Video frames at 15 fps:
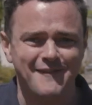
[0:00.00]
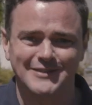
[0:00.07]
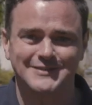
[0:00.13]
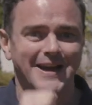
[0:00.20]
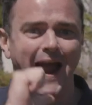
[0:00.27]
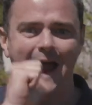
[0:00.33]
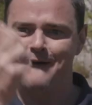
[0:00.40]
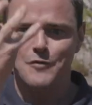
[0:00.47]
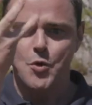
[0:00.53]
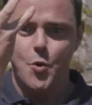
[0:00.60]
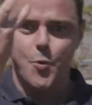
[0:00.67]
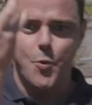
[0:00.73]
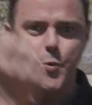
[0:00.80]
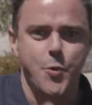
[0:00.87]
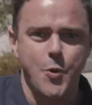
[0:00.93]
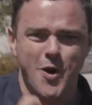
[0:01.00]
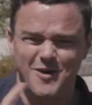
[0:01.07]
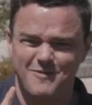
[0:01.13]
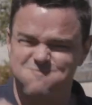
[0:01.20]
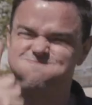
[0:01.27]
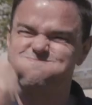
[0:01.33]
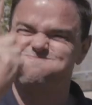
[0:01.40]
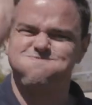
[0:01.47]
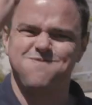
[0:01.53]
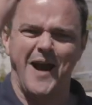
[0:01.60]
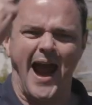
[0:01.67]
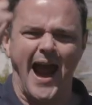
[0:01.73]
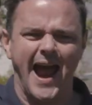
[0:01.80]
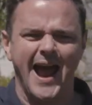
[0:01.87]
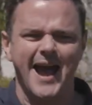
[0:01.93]
and not get pulled down again?
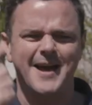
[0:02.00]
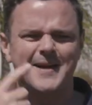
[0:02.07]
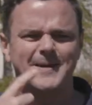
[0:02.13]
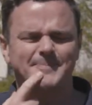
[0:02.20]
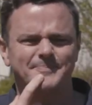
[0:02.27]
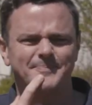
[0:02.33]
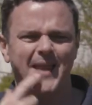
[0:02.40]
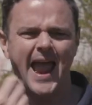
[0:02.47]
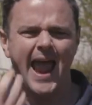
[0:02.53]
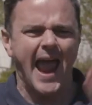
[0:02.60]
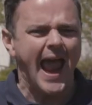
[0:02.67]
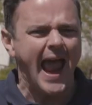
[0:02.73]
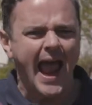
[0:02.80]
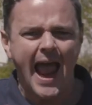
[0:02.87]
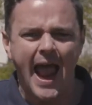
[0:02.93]
It